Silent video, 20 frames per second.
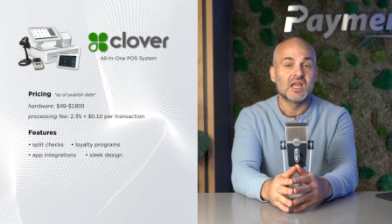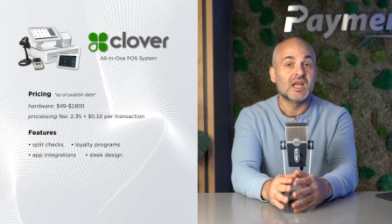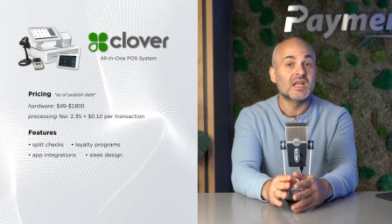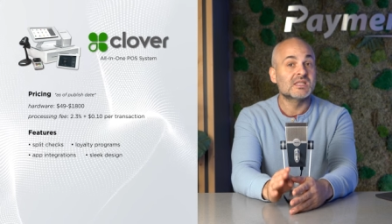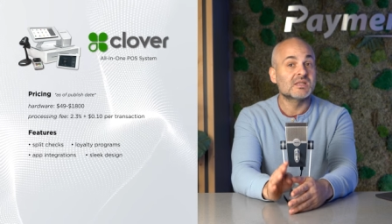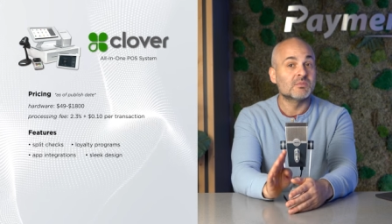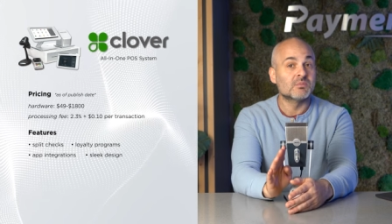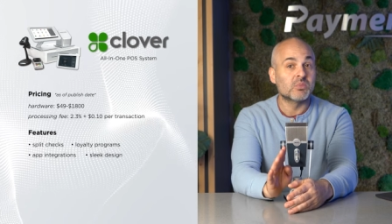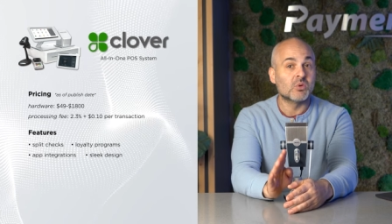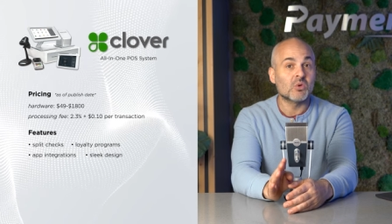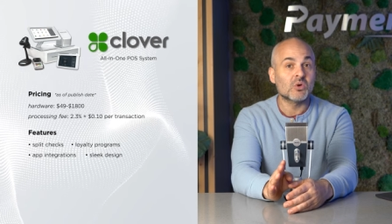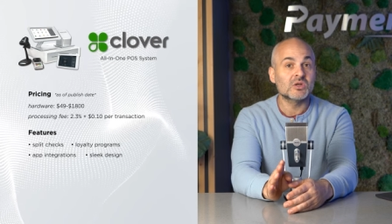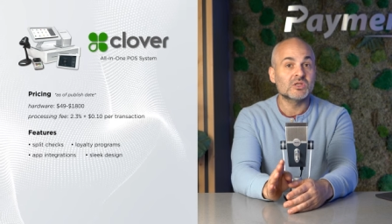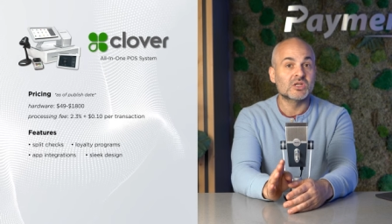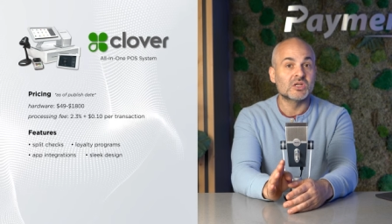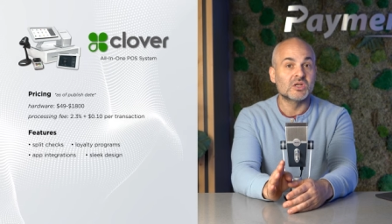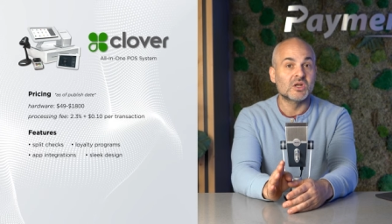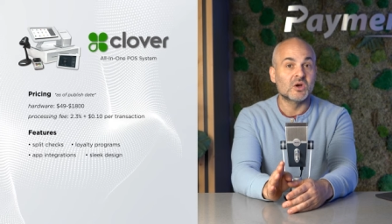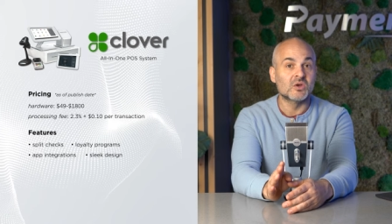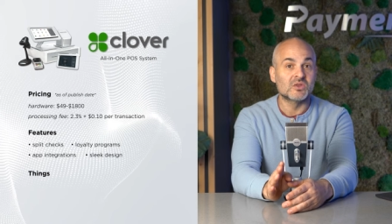it's important
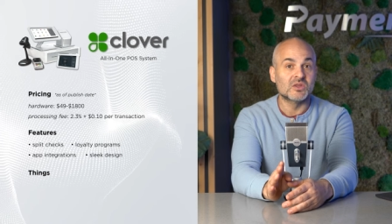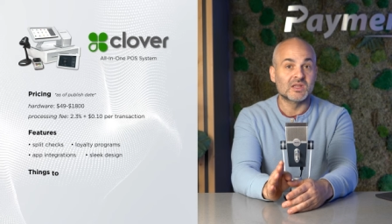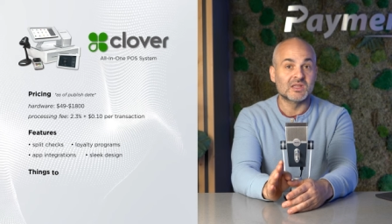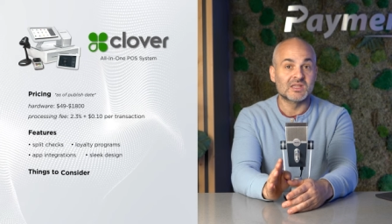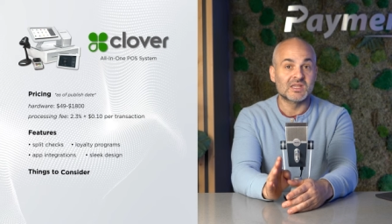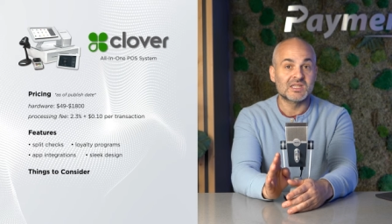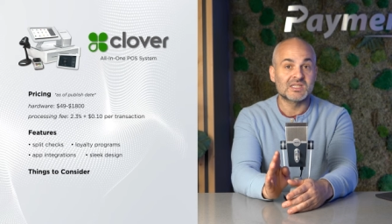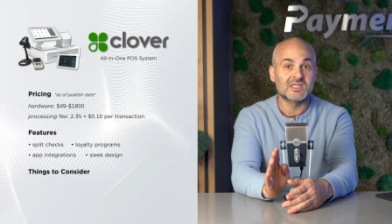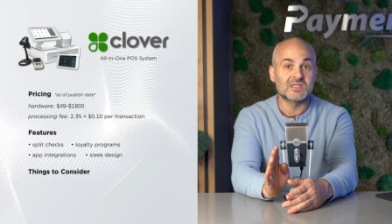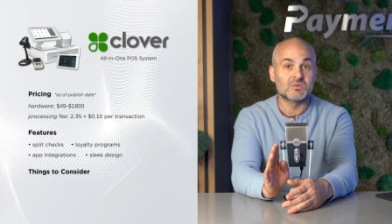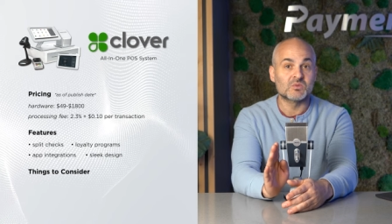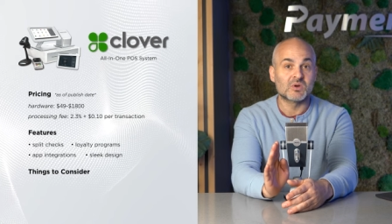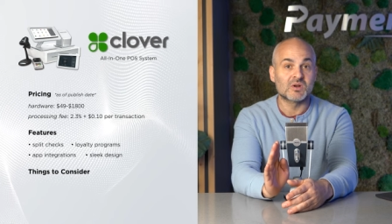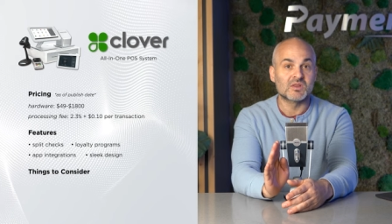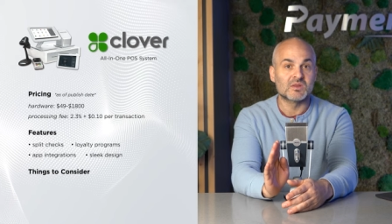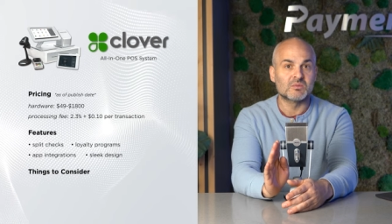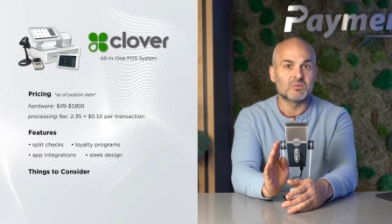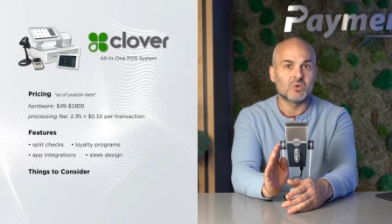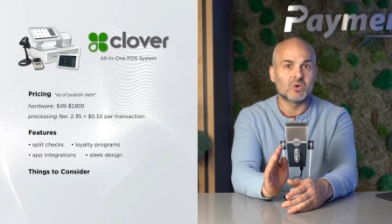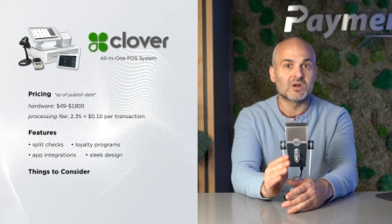to note that this is one of
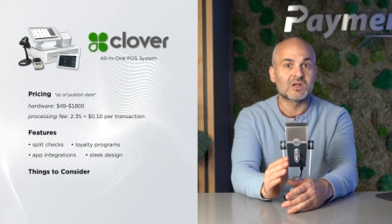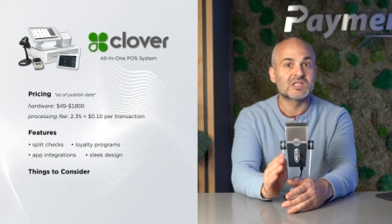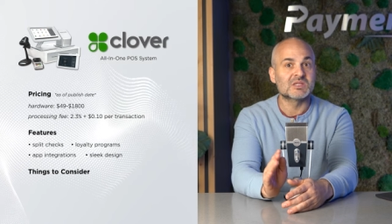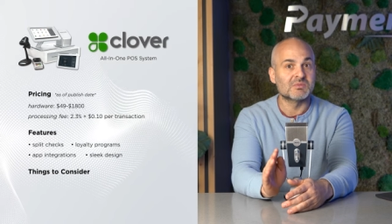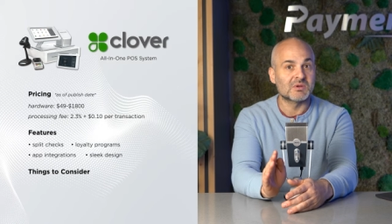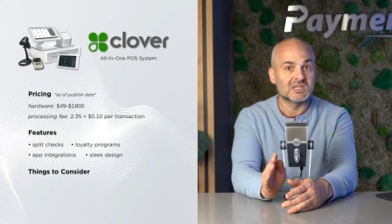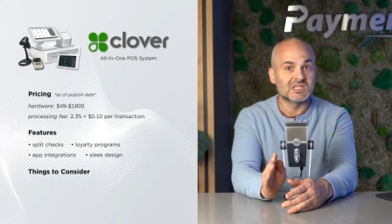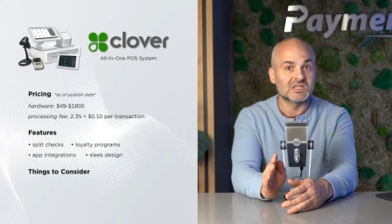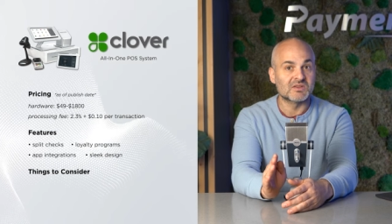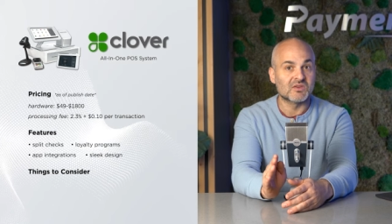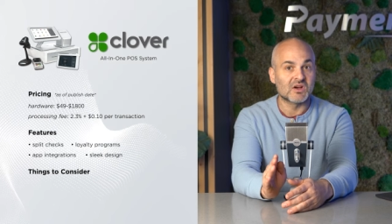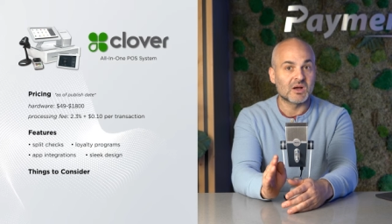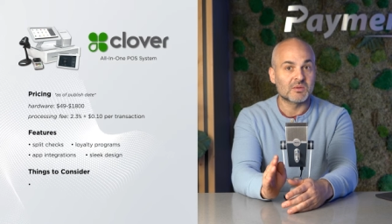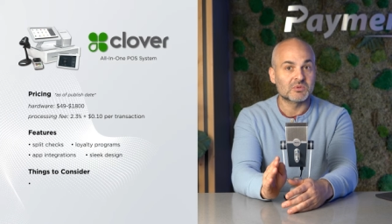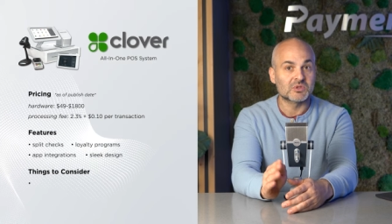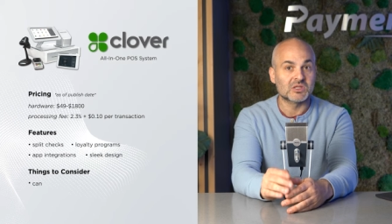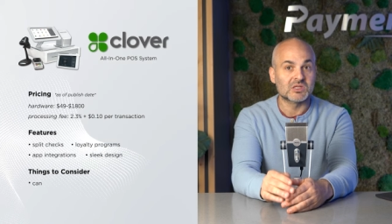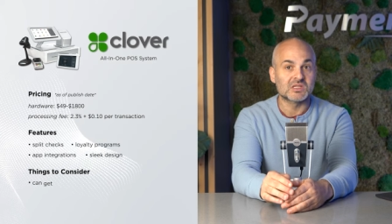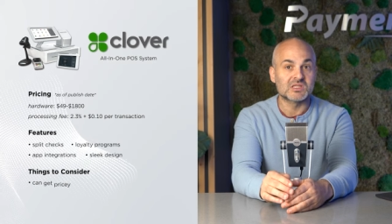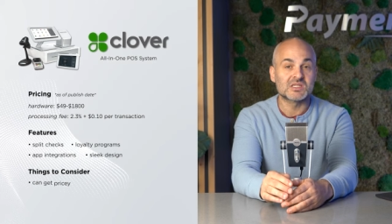the more expensive
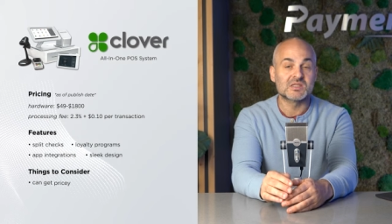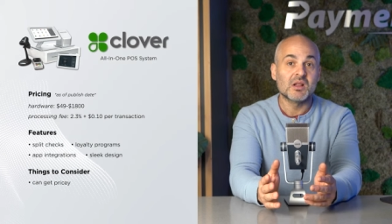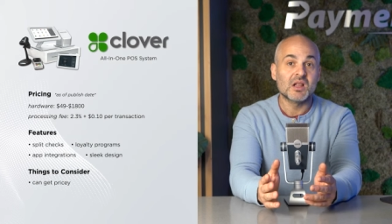options.